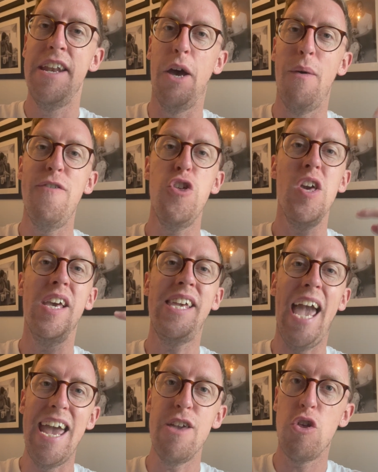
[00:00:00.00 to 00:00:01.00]
Now, if she
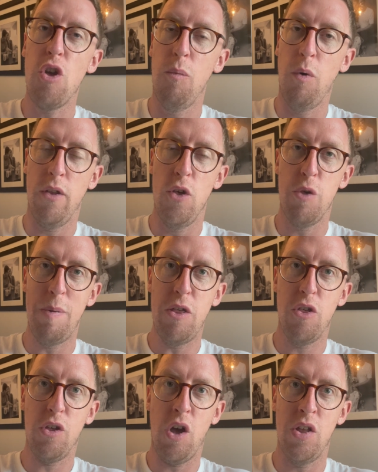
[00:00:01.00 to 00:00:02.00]
engages on one of those
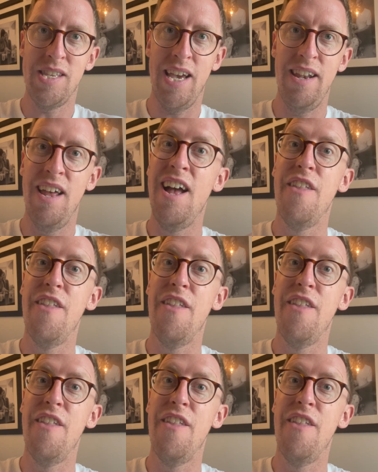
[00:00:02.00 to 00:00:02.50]
pieces of content,